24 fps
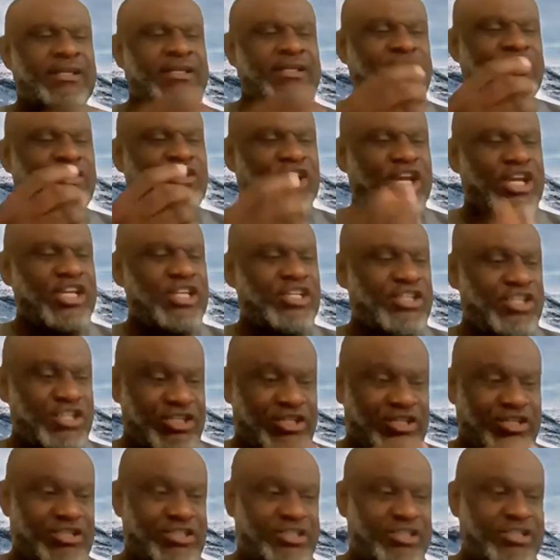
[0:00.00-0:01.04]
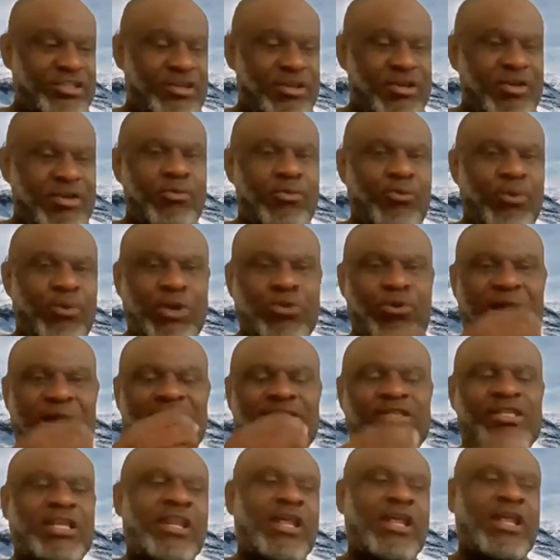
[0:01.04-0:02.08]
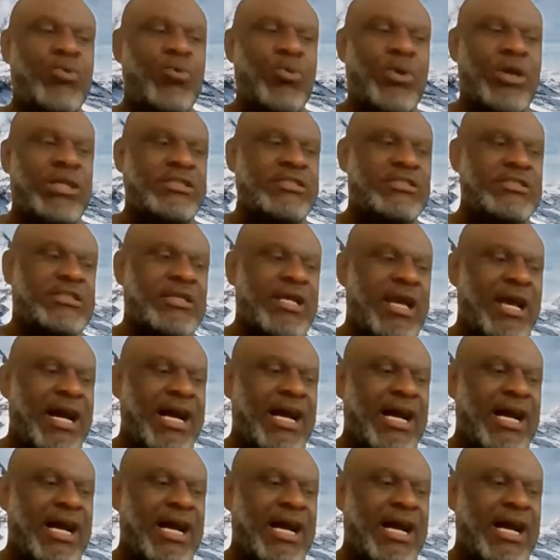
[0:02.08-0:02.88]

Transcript: changes when you are dealing with